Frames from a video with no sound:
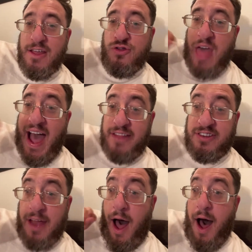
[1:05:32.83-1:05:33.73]

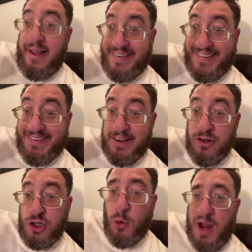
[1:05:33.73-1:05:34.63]
That's us
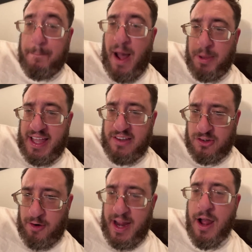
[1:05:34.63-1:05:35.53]
doing public
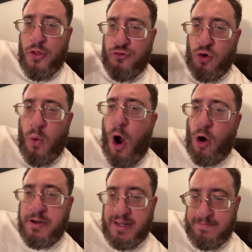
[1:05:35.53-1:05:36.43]
history through art.